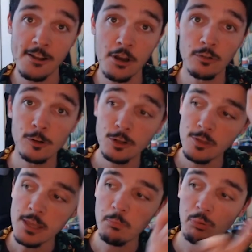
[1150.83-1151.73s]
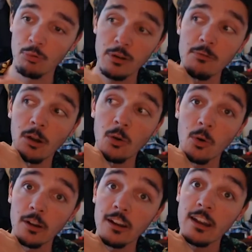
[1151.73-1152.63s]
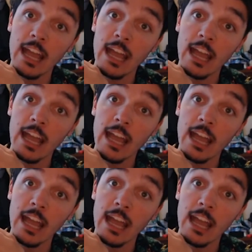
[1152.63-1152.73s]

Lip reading: over to the pre-recorded